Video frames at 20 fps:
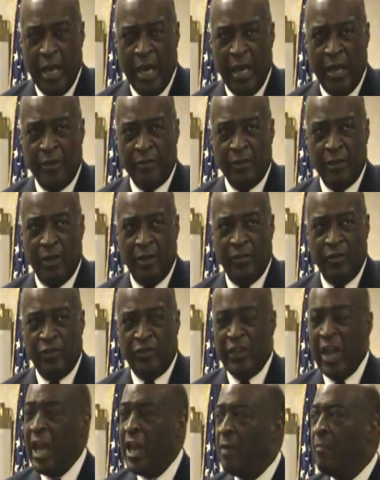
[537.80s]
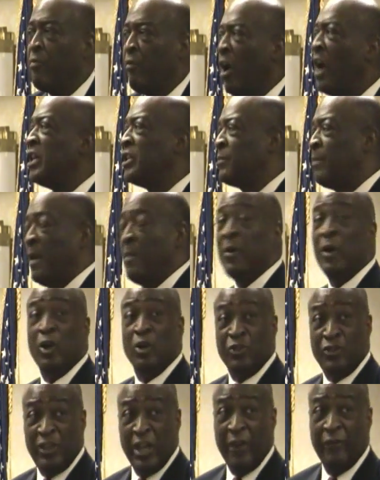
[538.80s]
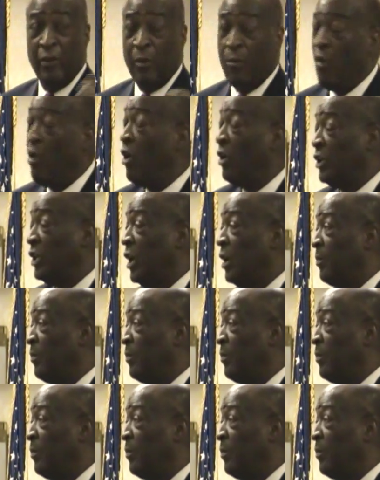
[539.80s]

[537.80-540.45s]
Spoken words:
And they embraced me, because several more